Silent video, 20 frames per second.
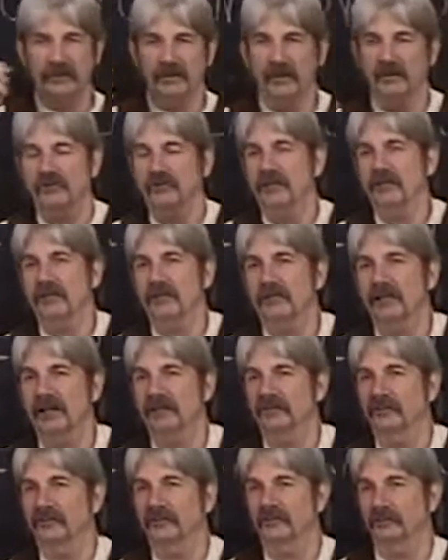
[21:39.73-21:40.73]
so they threw their
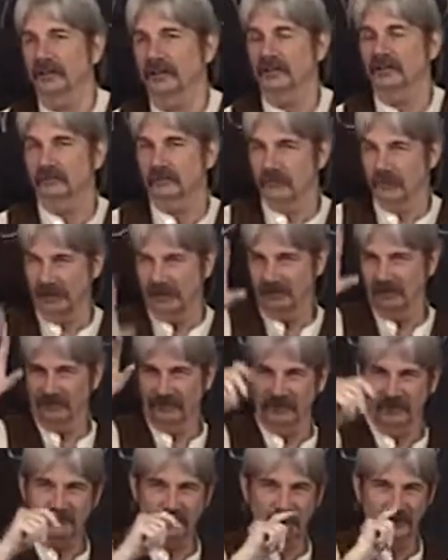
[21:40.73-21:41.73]
blessing away. Wait, let
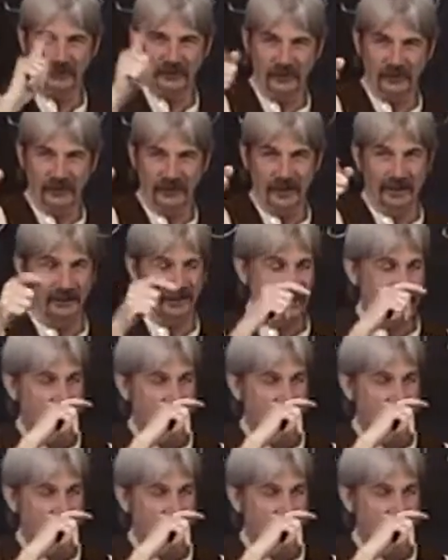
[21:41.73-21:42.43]
me finish my story and then I'll